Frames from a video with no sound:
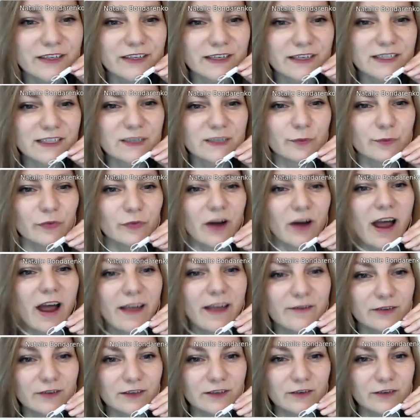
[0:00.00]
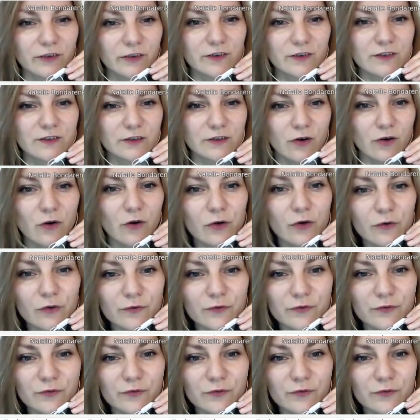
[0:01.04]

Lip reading: it's private resort.